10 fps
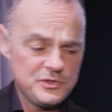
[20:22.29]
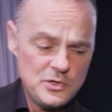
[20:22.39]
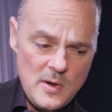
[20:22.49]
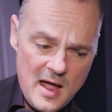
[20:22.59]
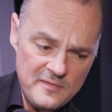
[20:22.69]

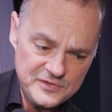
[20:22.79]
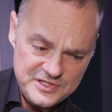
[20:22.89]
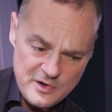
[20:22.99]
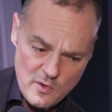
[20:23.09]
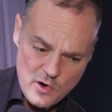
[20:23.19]
do have
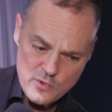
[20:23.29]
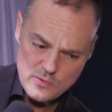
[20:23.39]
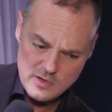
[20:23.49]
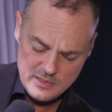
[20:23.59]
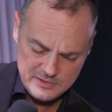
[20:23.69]
zero
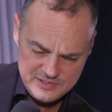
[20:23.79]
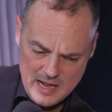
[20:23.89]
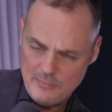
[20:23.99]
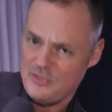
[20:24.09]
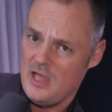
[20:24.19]

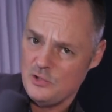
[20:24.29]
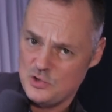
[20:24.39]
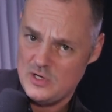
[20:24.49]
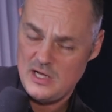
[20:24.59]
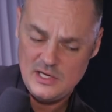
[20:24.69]
depth
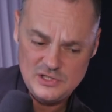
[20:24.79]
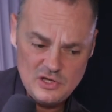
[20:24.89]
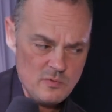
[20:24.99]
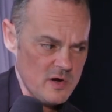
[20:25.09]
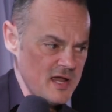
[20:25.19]
entry into
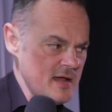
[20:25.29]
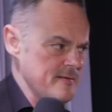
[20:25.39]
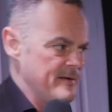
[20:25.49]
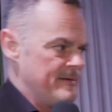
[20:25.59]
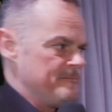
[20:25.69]
the rear.
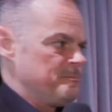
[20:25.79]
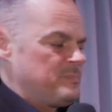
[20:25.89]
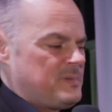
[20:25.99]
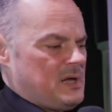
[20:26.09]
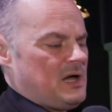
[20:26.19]

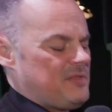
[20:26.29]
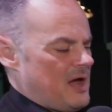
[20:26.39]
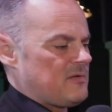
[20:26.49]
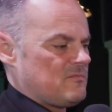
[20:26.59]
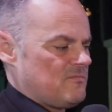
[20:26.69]
And
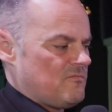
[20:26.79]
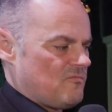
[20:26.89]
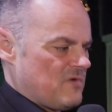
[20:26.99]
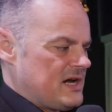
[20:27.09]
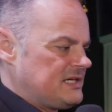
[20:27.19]
that
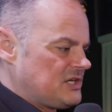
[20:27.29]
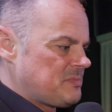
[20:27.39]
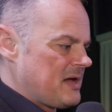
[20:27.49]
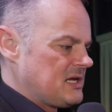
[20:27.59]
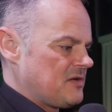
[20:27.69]
really does
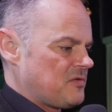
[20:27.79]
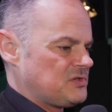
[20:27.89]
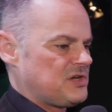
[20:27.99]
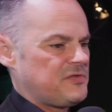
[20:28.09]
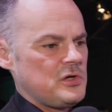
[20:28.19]
make a
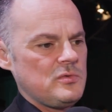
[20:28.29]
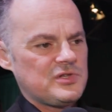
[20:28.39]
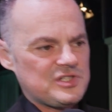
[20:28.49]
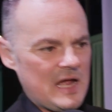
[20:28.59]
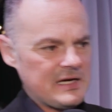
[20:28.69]
difference if you
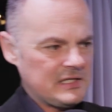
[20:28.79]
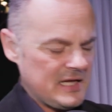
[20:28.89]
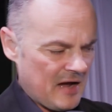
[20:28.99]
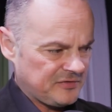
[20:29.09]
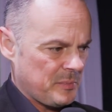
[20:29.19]

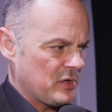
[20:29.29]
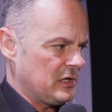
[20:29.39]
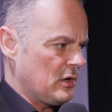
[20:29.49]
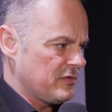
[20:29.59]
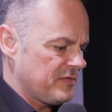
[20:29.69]
standardly have to put a
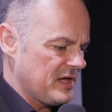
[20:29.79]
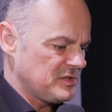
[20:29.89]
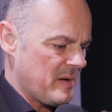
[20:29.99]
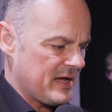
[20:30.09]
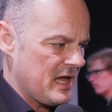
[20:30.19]
lot of
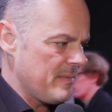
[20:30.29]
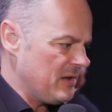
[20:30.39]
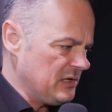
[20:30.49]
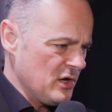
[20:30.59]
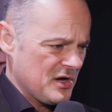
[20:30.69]
things back here.
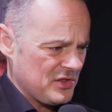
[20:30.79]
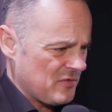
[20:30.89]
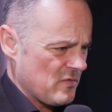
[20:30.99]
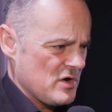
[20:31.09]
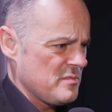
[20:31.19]
But look at
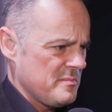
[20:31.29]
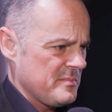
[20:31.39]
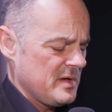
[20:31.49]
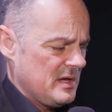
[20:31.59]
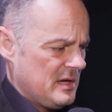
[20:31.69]
the room
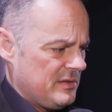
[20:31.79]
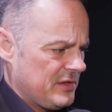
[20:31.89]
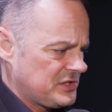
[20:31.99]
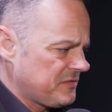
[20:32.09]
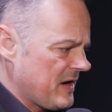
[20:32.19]

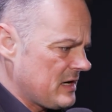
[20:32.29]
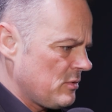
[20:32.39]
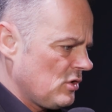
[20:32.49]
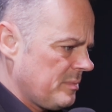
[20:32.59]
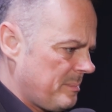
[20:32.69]
that's
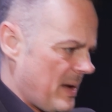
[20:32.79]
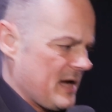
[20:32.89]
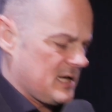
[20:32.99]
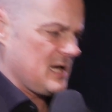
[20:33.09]
available back